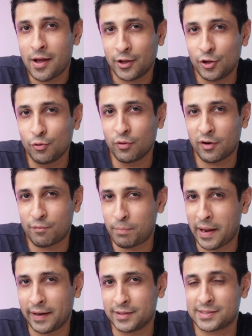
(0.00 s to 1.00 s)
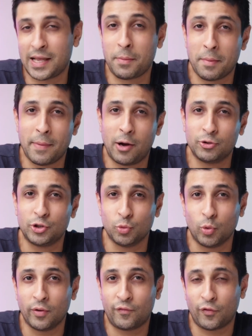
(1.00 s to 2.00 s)
you would have paid the same amount you
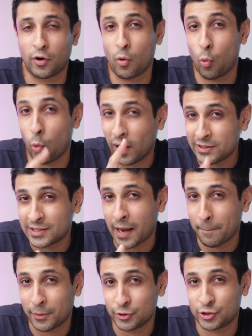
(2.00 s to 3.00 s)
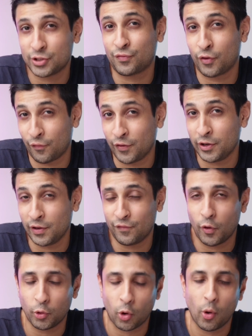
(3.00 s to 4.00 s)
would for a one-time purchase for Affinity
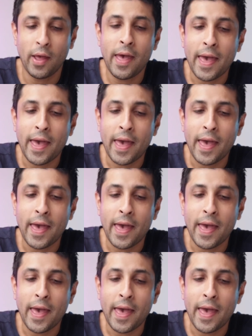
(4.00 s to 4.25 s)
Photo.